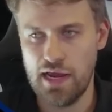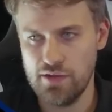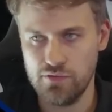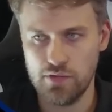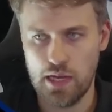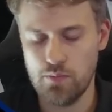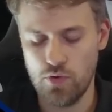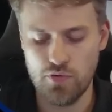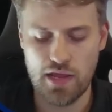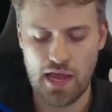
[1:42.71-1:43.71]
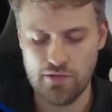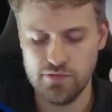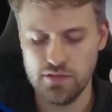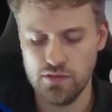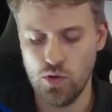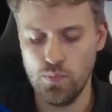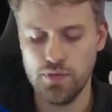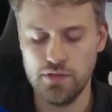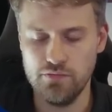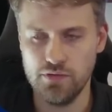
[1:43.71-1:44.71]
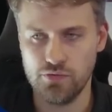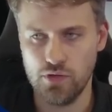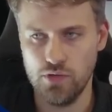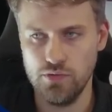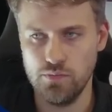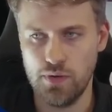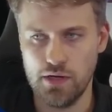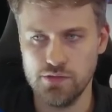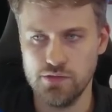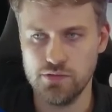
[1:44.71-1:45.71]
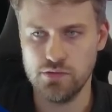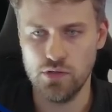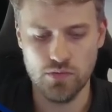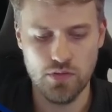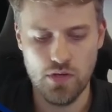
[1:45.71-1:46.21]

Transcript: As I'm already have it open in VS Code, my answer is no.